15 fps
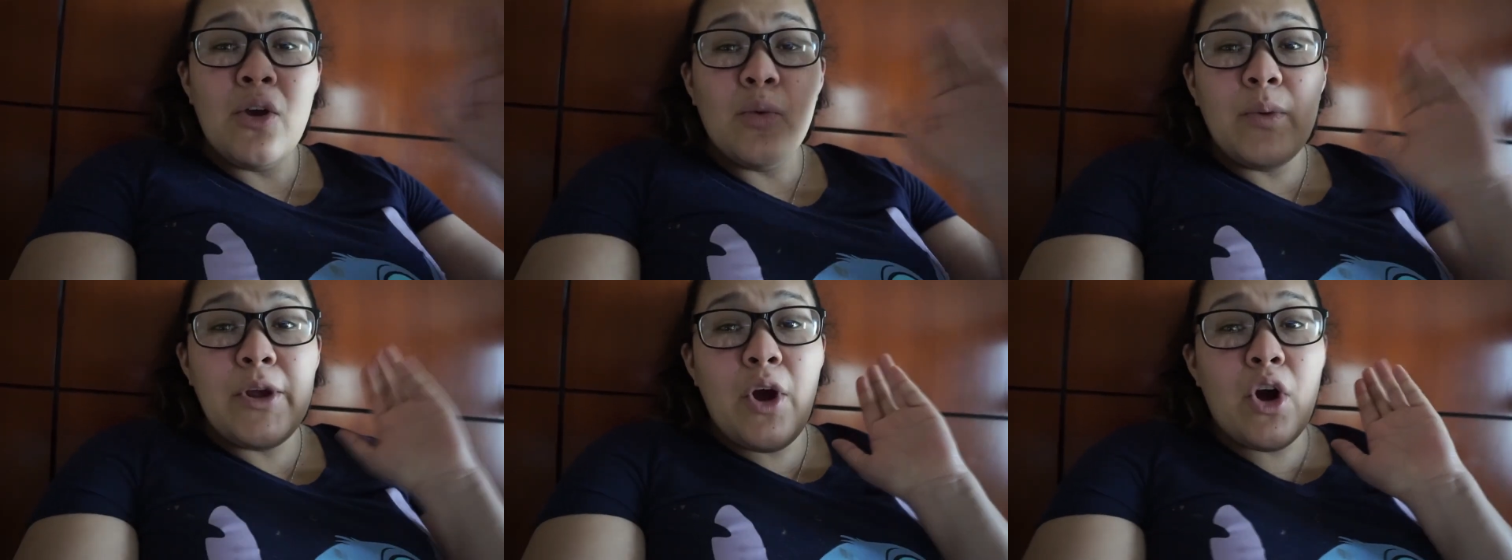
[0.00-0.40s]

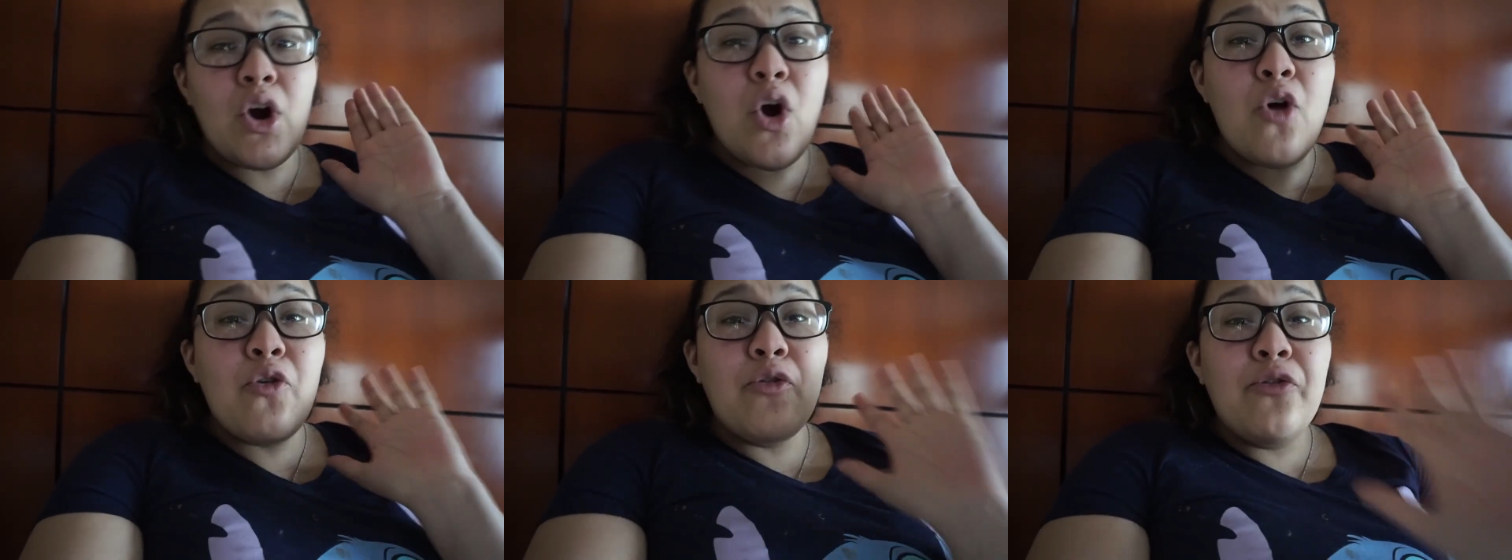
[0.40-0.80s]
we
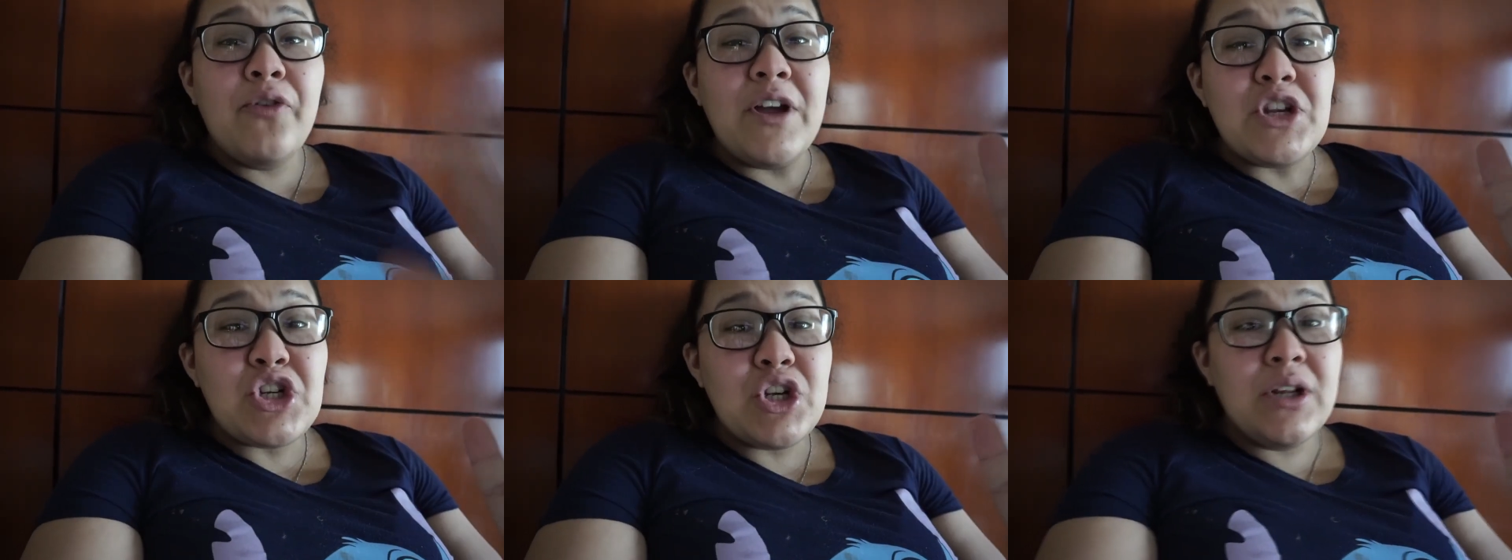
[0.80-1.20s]
are
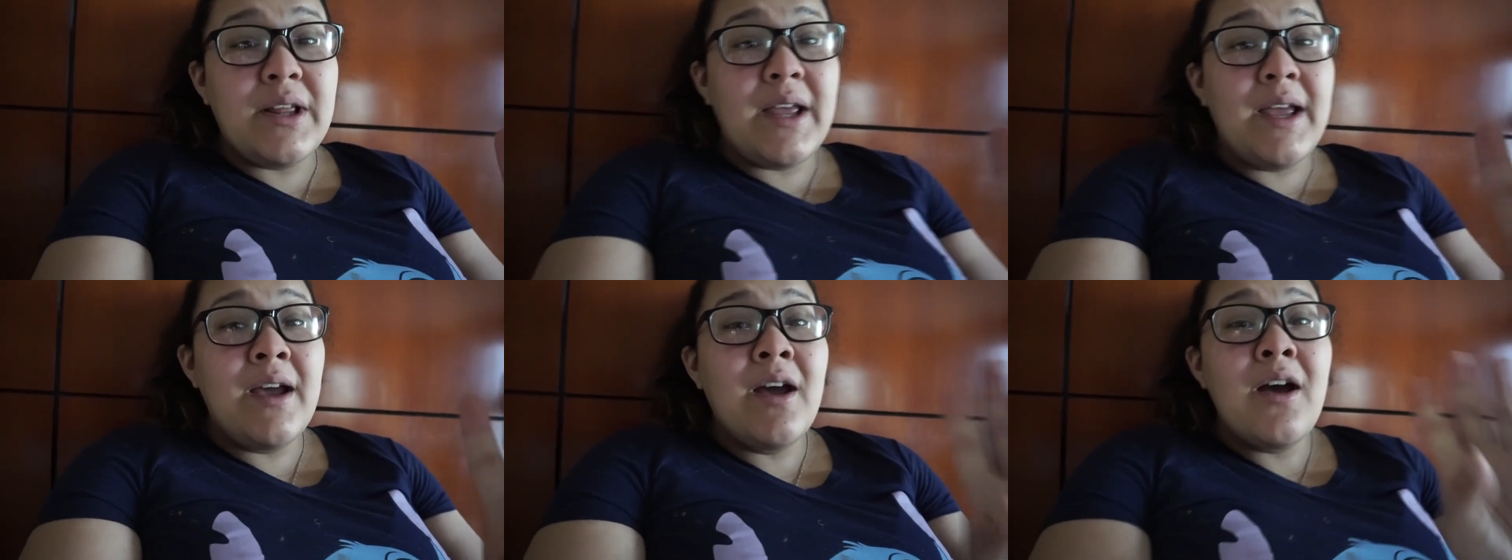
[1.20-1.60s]

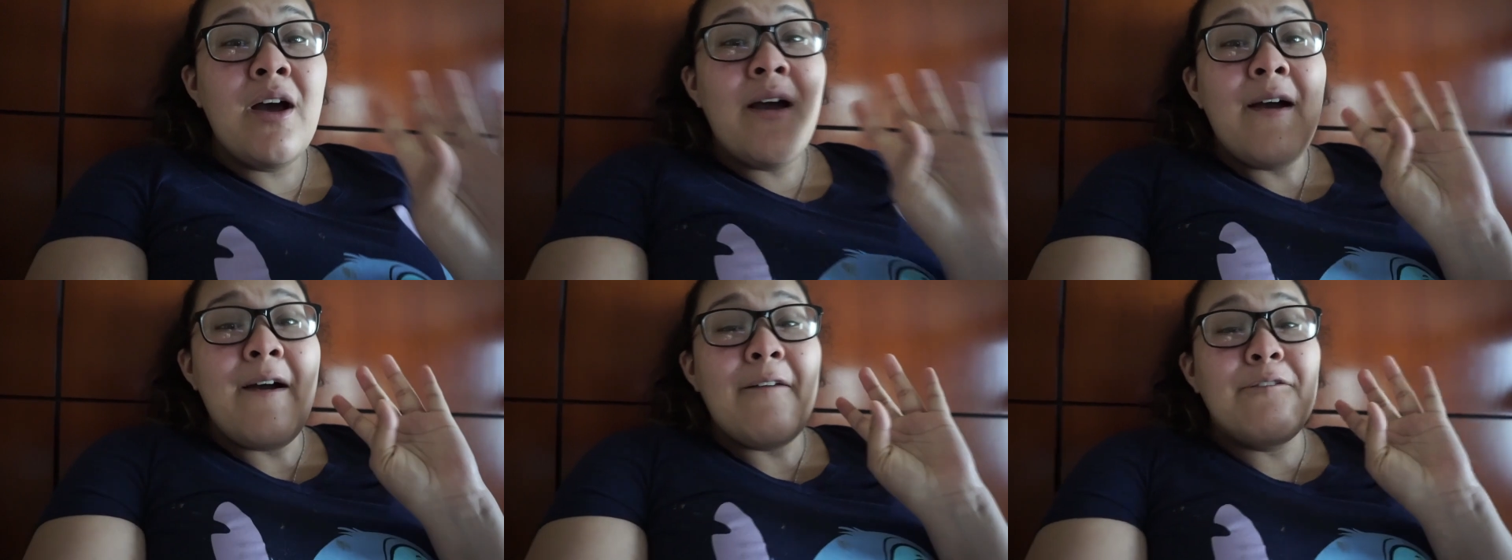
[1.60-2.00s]
officially
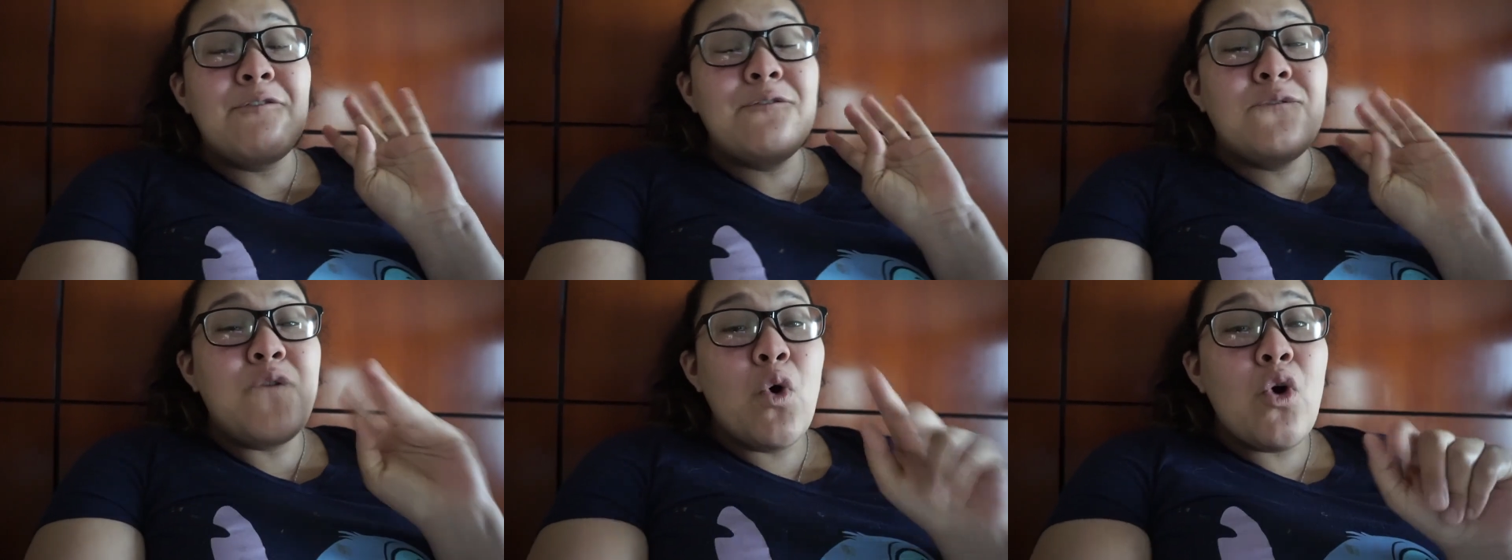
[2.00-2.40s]

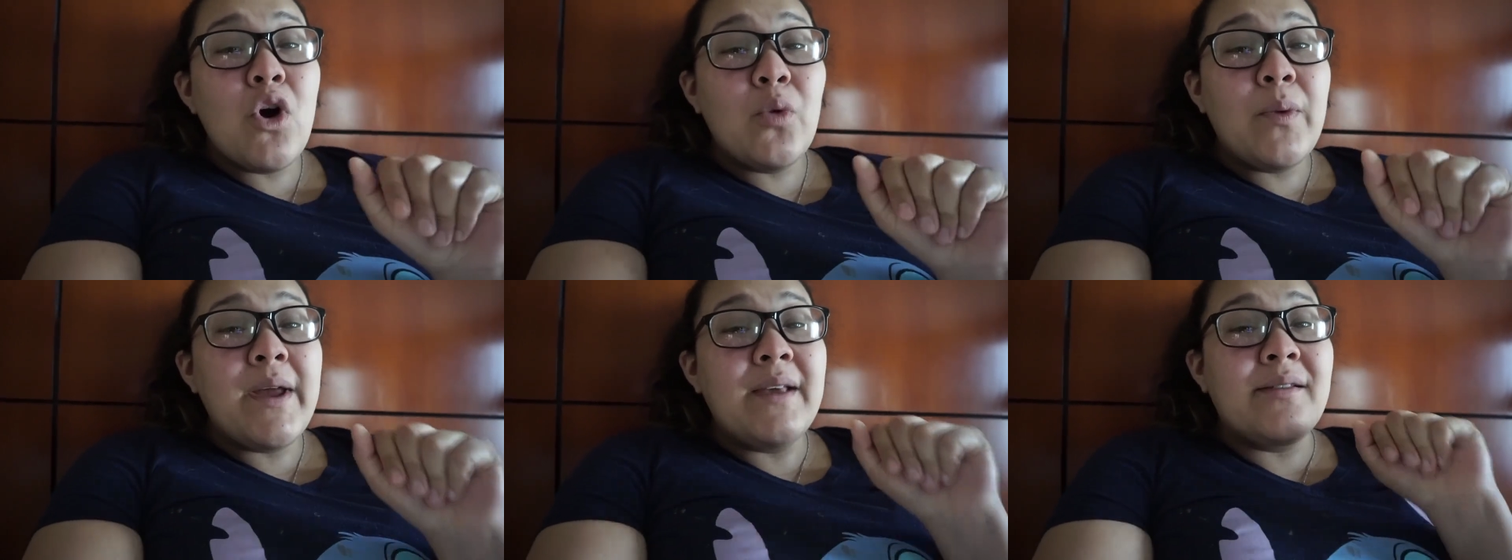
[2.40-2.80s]

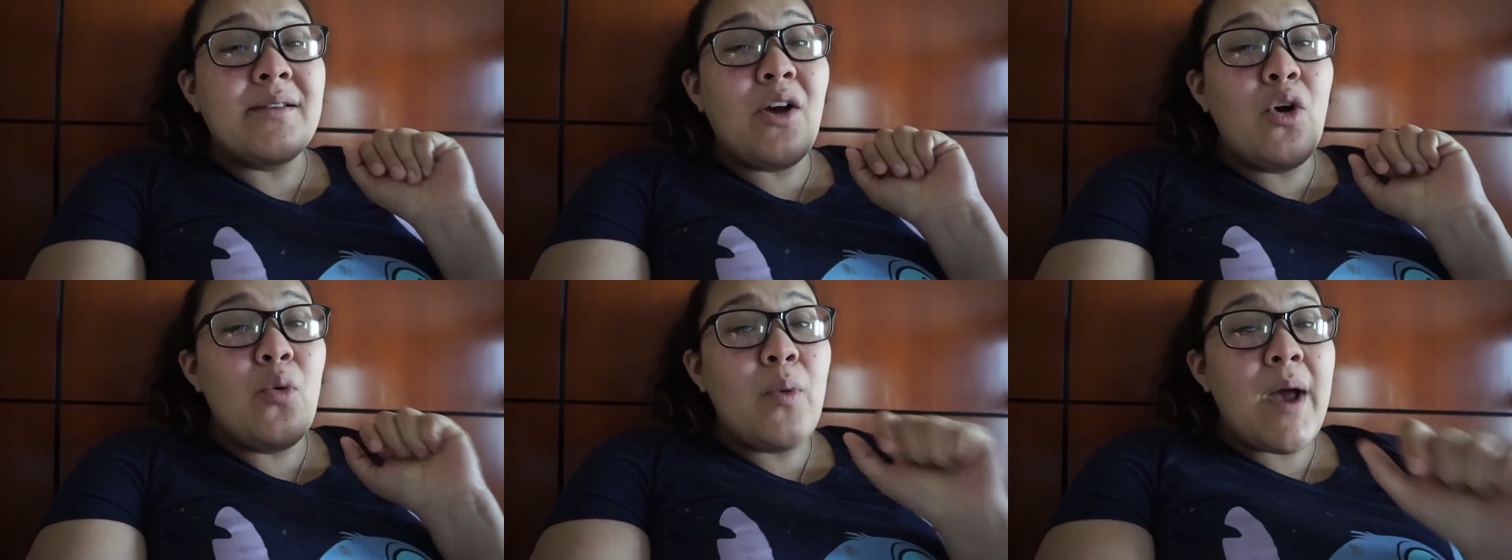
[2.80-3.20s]
four weeks
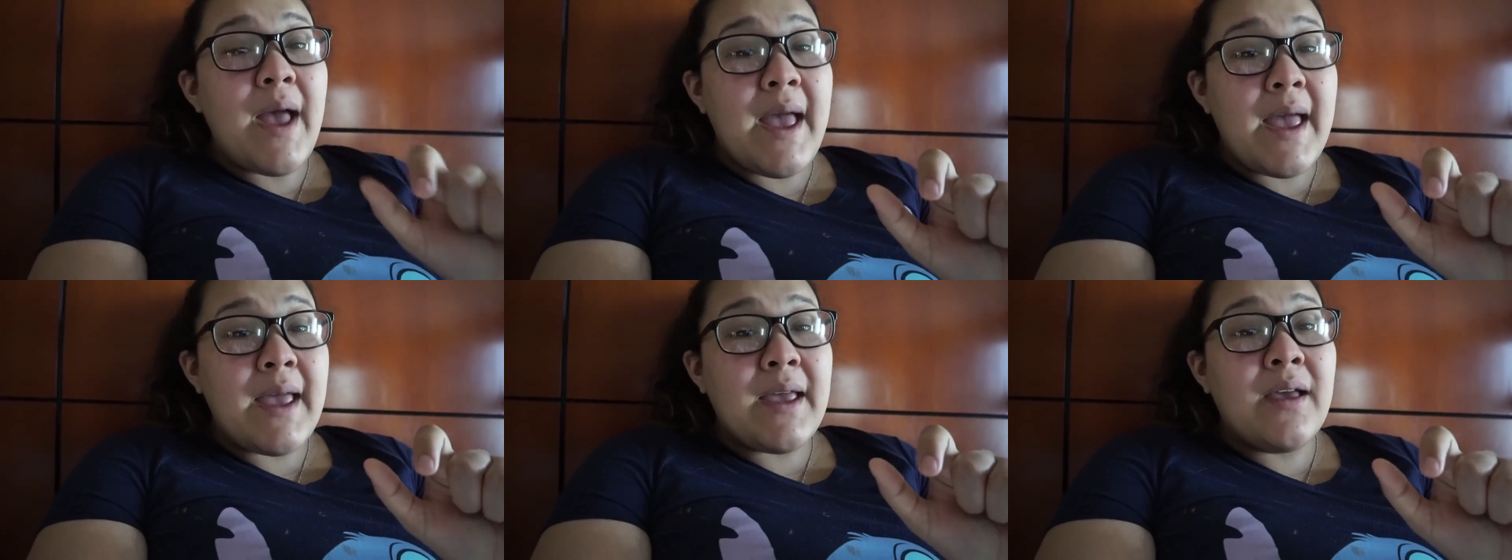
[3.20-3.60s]

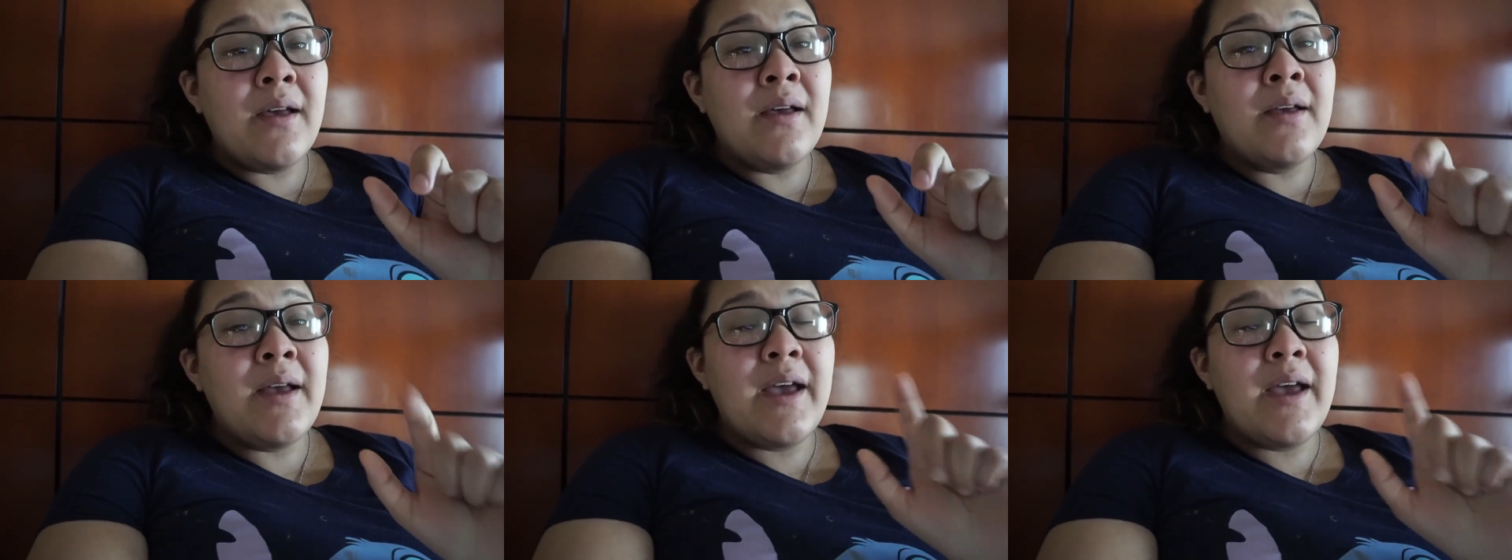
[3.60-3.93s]
away